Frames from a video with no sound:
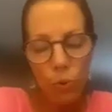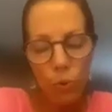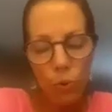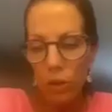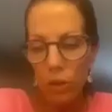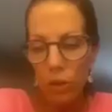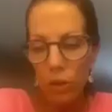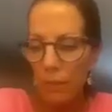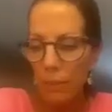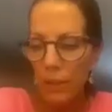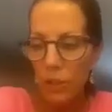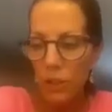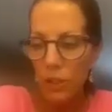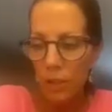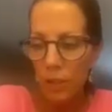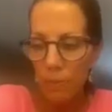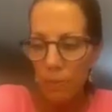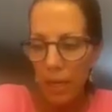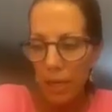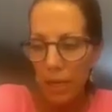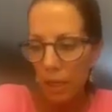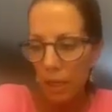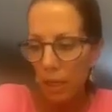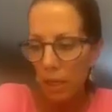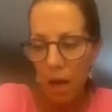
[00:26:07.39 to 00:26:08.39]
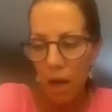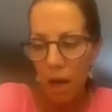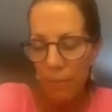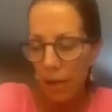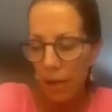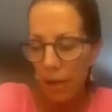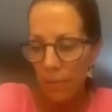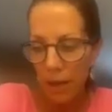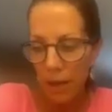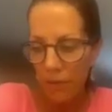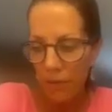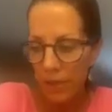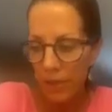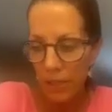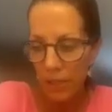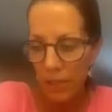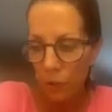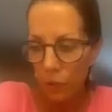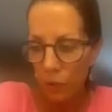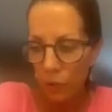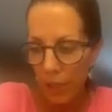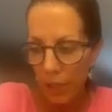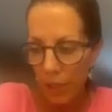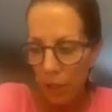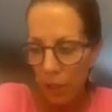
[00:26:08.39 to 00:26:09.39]
Let me just make a comment about physical
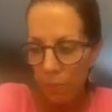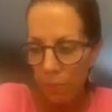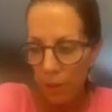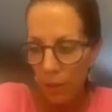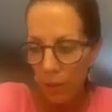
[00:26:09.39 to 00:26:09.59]
therapy,